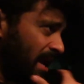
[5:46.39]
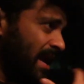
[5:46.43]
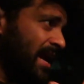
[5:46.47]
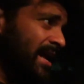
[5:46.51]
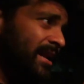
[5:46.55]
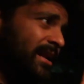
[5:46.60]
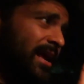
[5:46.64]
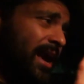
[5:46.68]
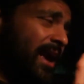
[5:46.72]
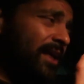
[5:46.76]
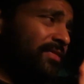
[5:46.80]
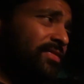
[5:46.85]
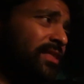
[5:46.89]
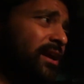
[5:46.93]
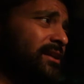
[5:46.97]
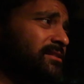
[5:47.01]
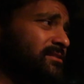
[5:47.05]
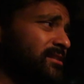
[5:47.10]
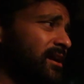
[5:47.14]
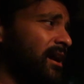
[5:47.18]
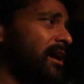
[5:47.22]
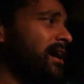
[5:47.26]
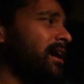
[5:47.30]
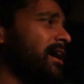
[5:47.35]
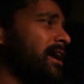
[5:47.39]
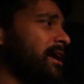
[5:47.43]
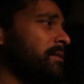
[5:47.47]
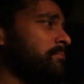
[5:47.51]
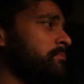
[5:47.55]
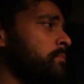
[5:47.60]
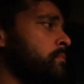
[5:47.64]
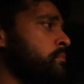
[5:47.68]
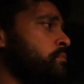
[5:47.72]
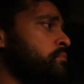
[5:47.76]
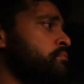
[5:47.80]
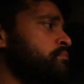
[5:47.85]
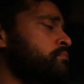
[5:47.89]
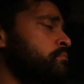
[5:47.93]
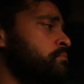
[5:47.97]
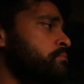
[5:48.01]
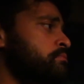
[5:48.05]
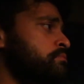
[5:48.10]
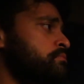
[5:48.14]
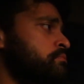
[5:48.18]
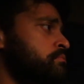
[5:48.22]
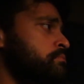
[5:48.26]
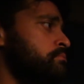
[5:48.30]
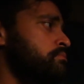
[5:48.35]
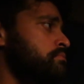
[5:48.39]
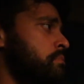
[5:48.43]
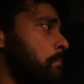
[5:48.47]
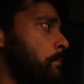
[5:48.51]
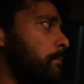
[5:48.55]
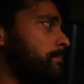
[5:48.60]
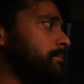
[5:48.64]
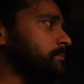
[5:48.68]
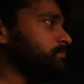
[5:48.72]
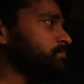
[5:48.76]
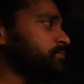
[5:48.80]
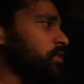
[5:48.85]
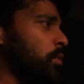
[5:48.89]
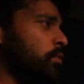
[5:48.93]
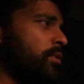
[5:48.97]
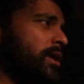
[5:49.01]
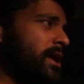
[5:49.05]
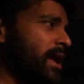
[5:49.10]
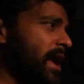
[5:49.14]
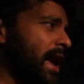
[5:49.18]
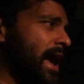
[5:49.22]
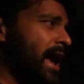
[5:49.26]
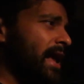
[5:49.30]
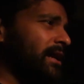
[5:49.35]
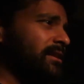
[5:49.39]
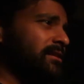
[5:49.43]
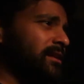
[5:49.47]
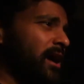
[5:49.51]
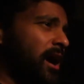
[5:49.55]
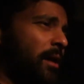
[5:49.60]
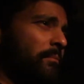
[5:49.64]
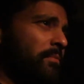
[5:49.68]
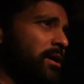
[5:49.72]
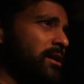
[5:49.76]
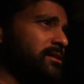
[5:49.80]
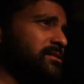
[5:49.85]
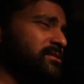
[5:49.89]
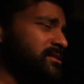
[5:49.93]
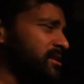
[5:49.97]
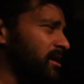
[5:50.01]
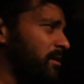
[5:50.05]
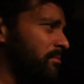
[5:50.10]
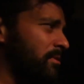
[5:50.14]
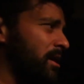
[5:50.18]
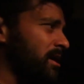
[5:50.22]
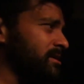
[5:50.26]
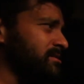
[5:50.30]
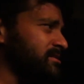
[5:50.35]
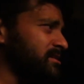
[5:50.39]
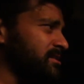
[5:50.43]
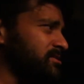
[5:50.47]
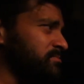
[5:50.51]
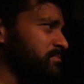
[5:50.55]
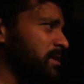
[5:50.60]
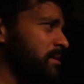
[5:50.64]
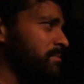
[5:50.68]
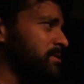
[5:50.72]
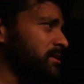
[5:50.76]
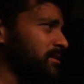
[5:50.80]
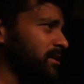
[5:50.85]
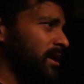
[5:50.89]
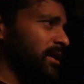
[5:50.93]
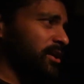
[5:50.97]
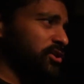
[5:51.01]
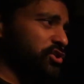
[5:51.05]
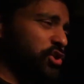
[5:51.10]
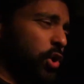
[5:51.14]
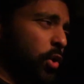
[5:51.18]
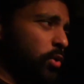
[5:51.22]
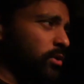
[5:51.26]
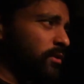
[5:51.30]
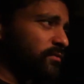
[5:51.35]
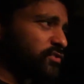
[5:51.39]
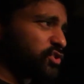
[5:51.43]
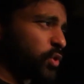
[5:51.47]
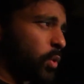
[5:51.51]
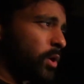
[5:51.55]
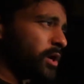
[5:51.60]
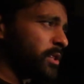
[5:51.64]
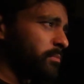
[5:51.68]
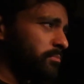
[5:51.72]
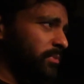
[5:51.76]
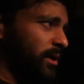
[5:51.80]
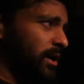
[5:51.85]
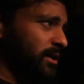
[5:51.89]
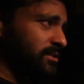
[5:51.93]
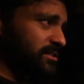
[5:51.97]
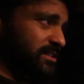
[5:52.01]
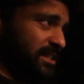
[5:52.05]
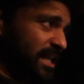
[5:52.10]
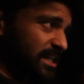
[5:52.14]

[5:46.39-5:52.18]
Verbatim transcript: And at that time, we had amongst amongst us maybe like a total of 20 bucks.